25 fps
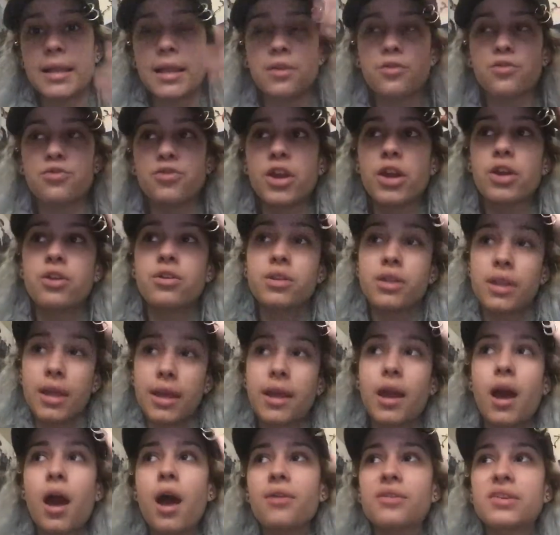Like,
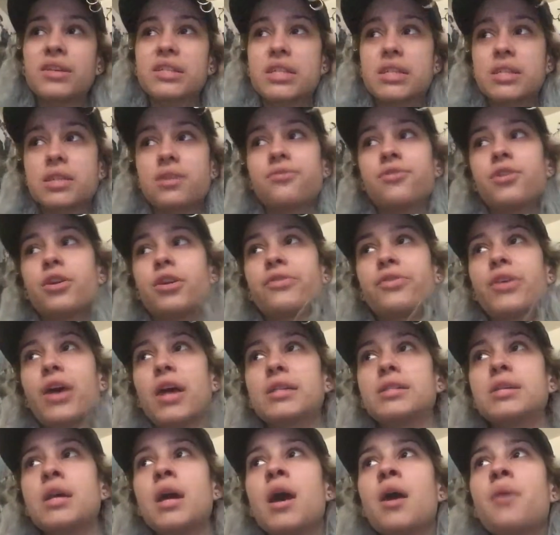obviously I said very
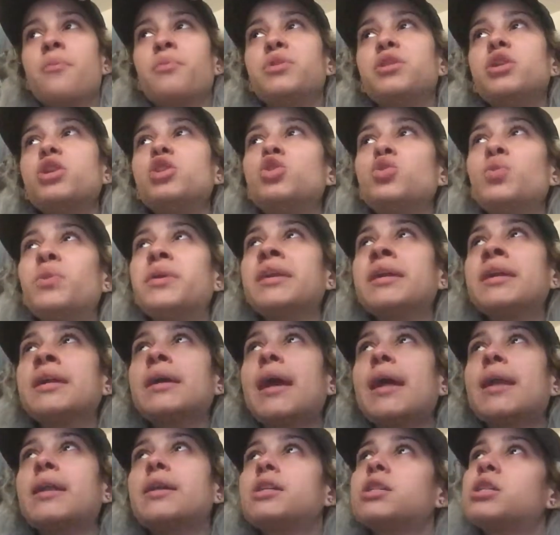fast, but they're doing it
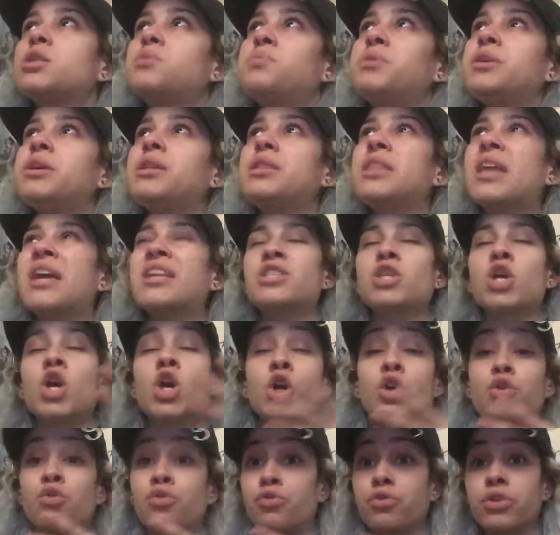at a speed that's
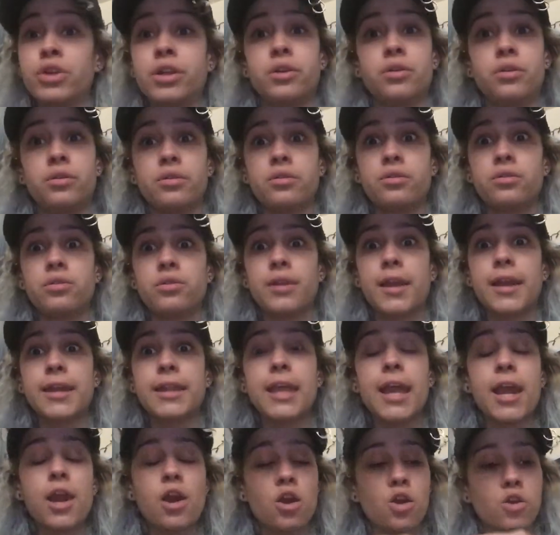unreal. Like,
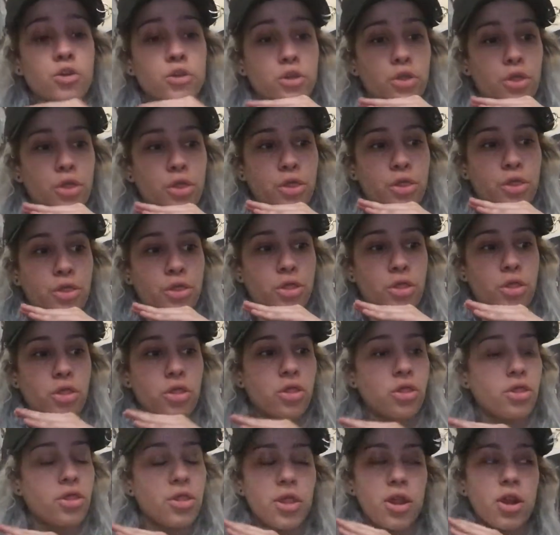they're
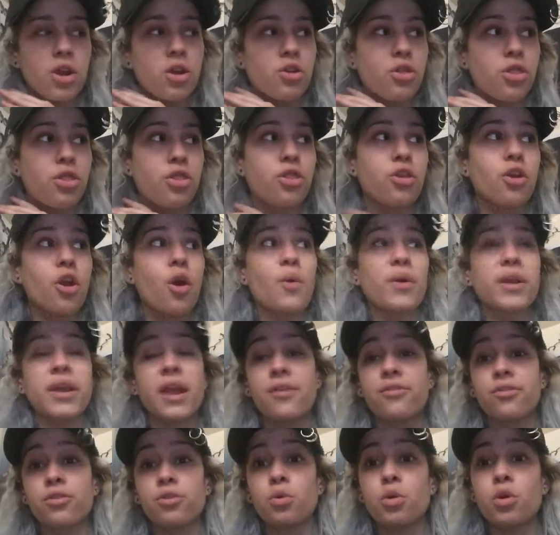throwing
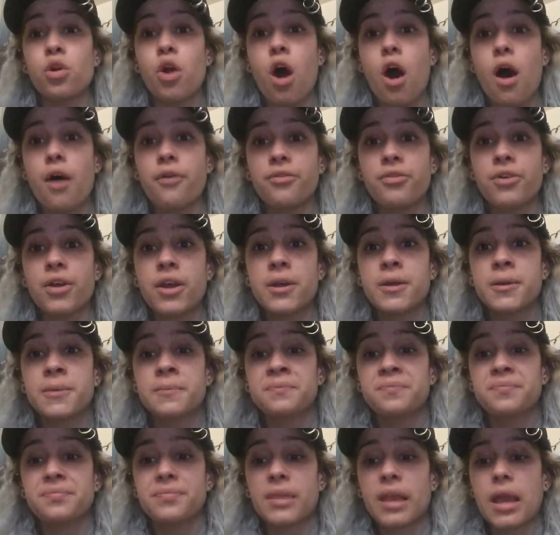everyone off.
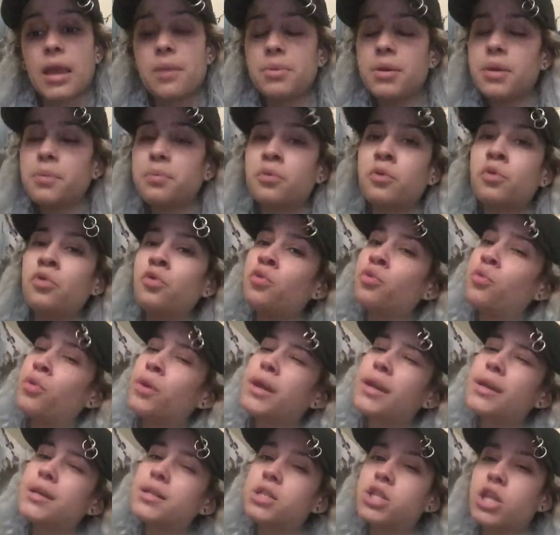And people who
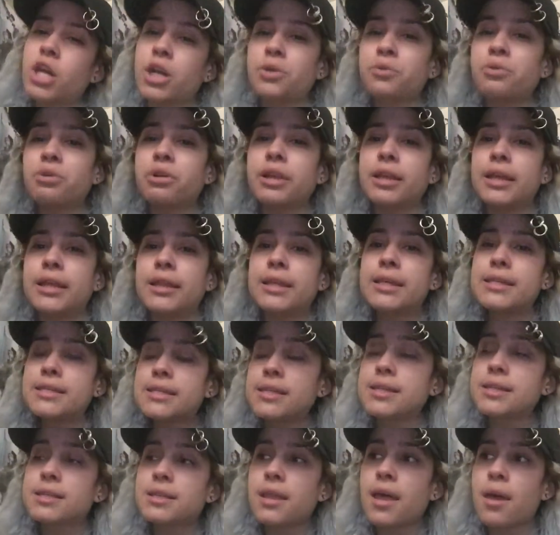wouldn't generally
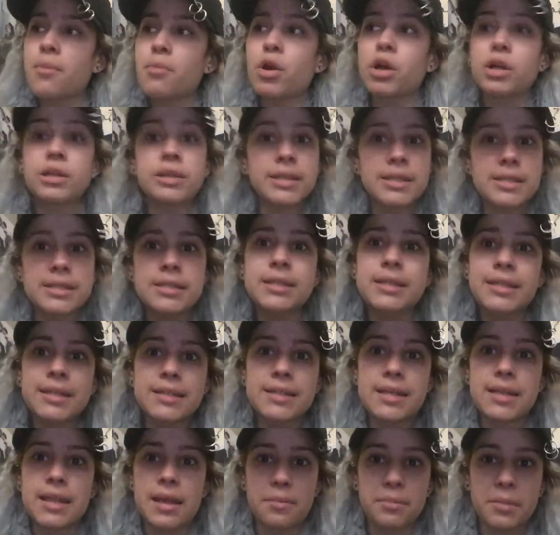listen to them are listening
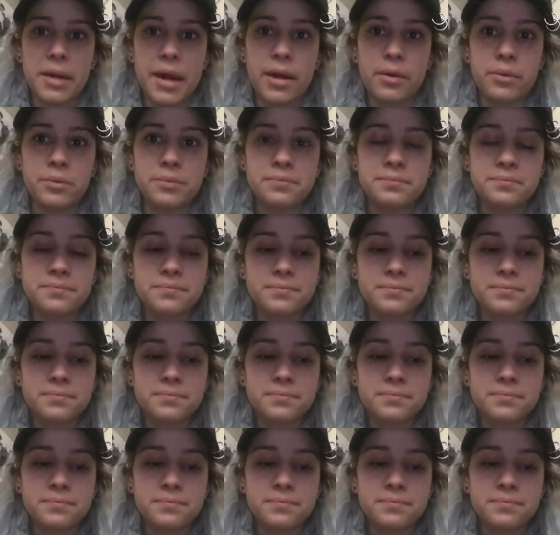to them now.